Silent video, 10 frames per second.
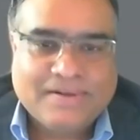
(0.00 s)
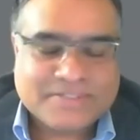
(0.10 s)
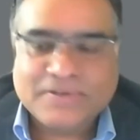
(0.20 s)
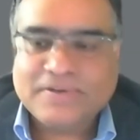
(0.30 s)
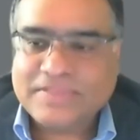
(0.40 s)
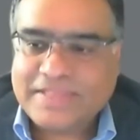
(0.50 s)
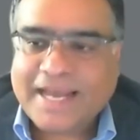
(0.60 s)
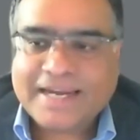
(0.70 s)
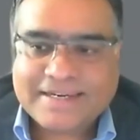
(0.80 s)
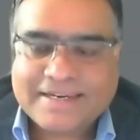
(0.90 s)
So
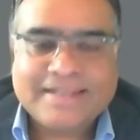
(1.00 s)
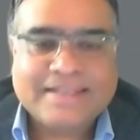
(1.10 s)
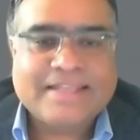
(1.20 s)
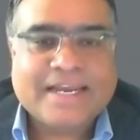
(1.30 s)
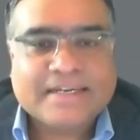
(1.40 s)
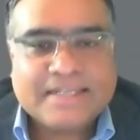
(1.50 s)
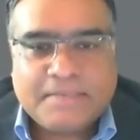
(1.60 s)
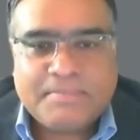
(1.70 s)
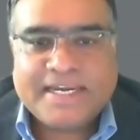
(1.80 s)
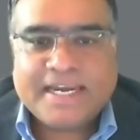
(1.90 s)
that
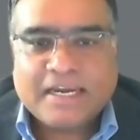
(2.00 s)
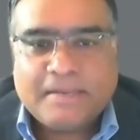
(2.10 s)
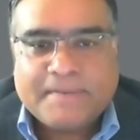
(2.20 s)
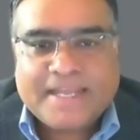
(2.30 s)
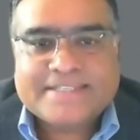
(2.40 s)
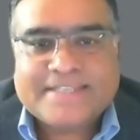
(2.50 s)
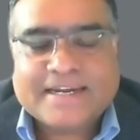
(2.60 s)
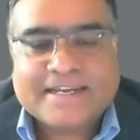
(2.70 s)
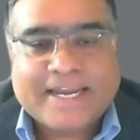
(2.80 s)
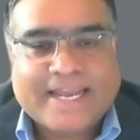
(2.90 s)
immediately brings
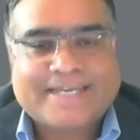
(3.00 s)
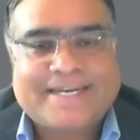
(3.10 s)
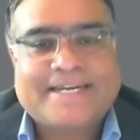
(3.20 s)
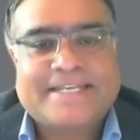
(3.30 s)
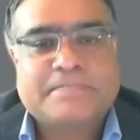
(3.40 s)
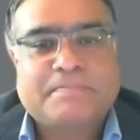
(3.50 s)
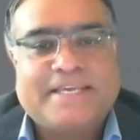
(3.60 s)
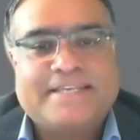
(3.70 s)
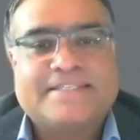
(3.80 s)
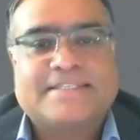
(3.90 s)
that connectedness
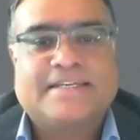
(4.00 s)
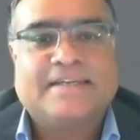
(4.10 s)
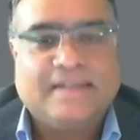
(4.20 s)
piece,